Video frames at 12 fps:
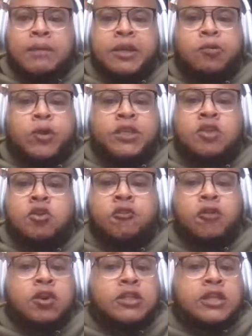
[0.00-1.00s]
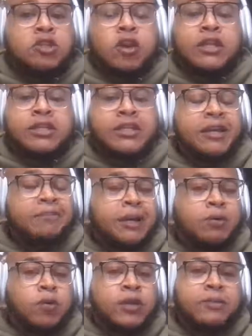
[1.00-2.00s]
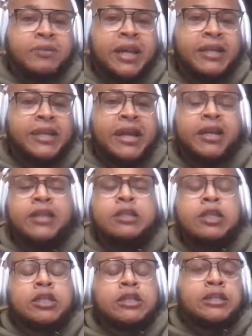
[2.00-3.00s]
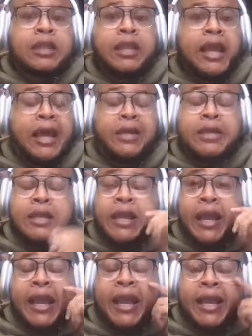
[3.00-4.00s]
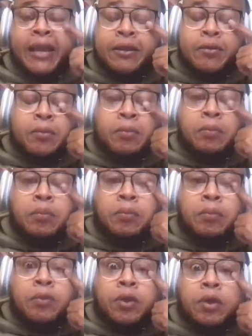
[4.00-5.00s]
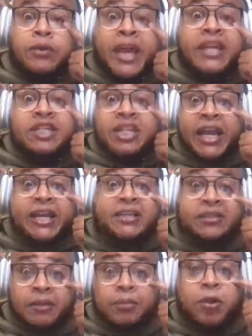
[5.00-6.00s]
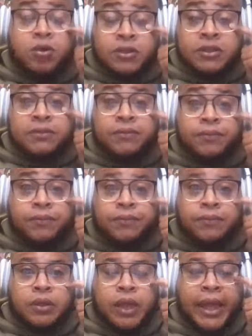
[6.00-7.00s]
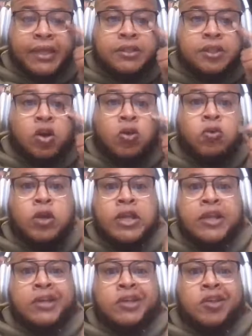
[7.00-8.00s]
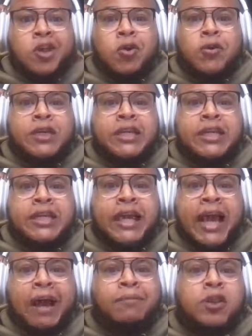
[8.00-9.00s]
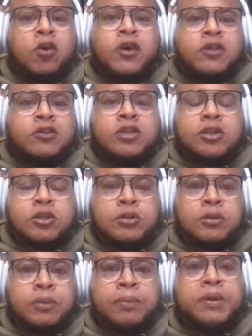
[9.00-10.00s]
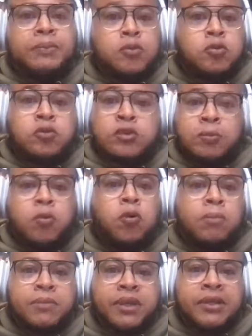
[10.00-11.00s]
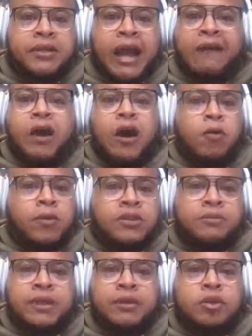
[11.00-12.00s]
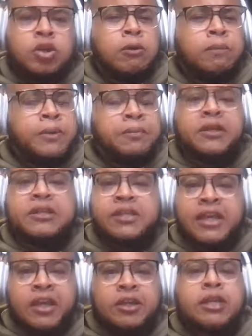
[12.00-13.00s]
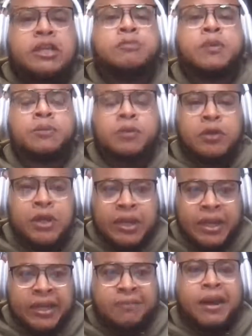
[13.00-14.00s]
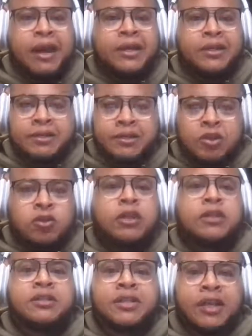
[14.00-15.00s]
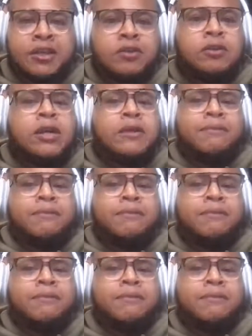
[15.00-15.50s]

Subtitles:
It went so far as they tried to take my website down. It's just a lot. And that changes a person. And so, I'm loyal to the people who support me. I've always been. People can tell you, there's people in my inner circle can tell you,